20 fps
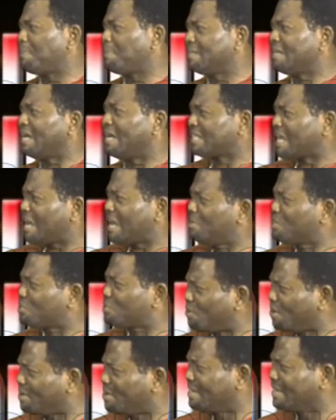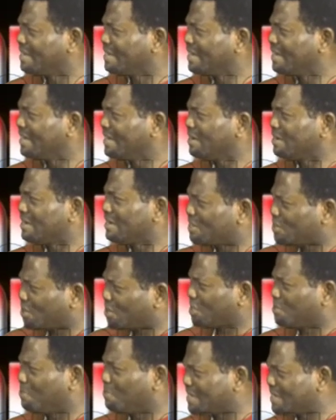that time is running, the
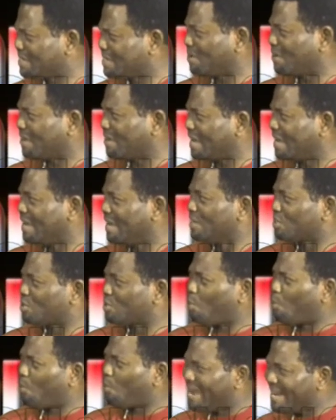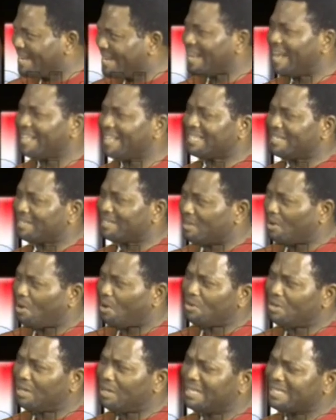judgment is not here. So when that is
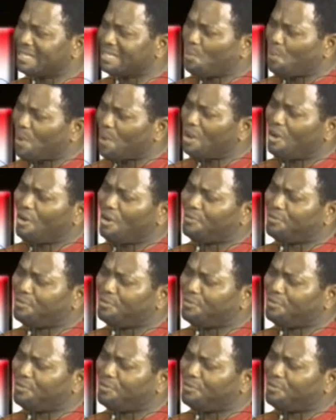done, it's a way of